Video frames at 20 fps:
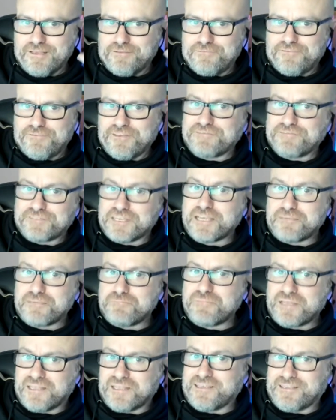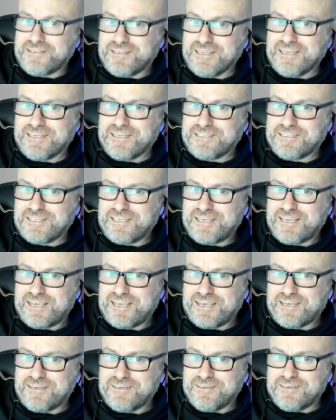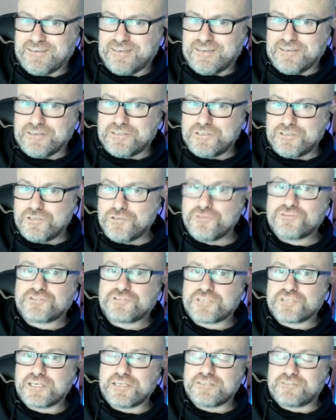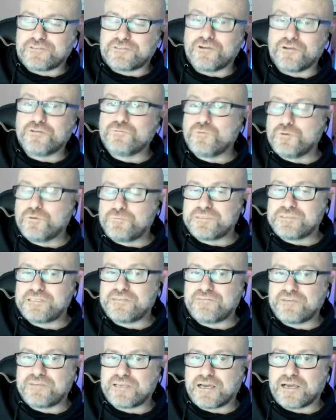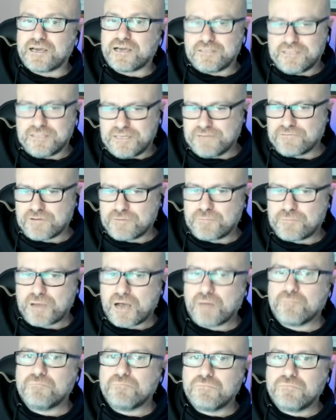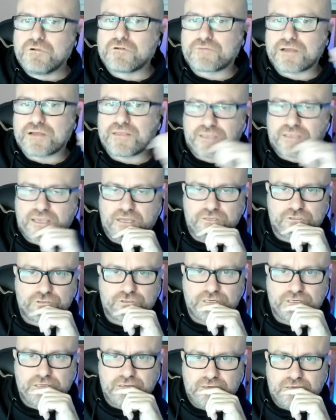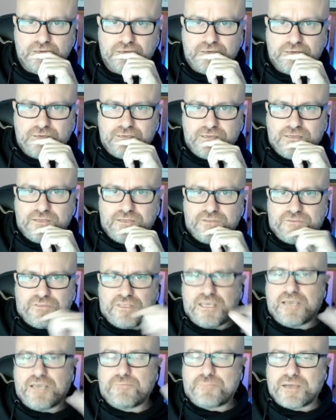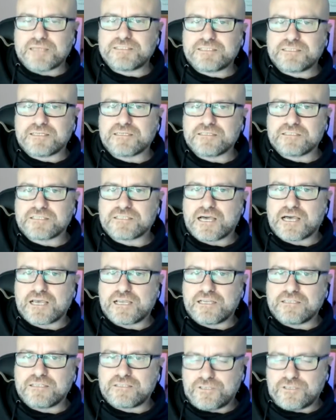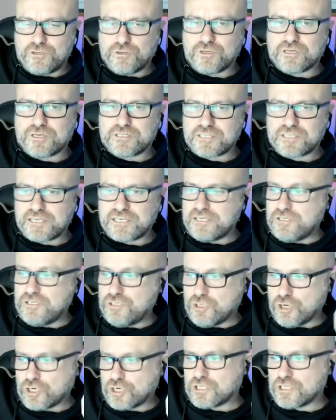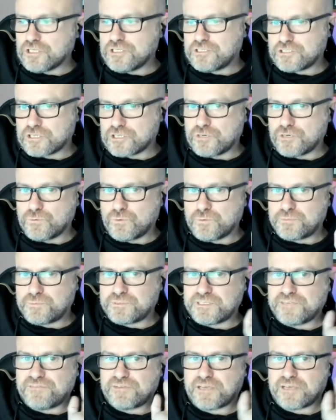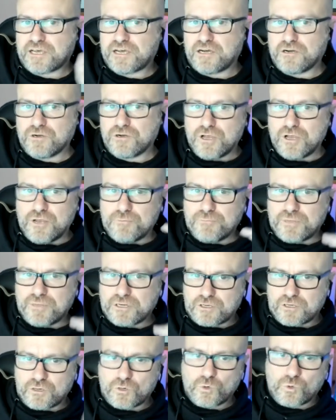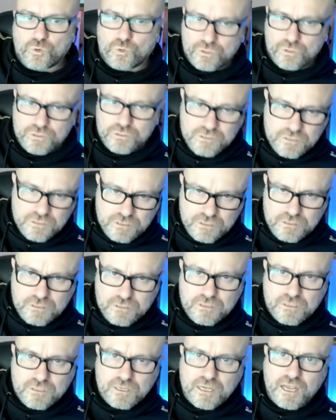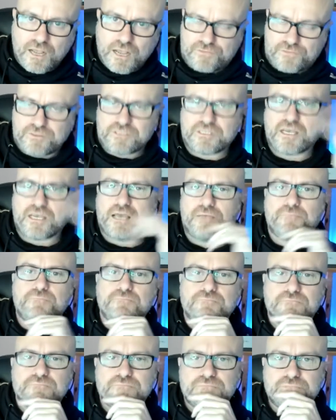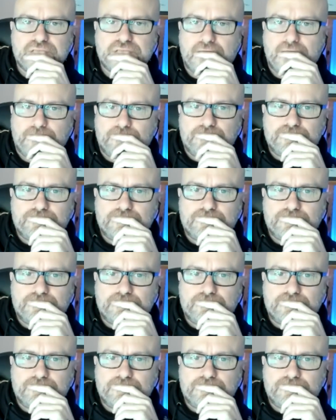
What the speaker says: 15 million litres a year, you see Stone Wood Pacific Ale in every pub around the country. They're basically saying that you're going to see not only Stone Wood Pacific Ale, but Coors at the same tap.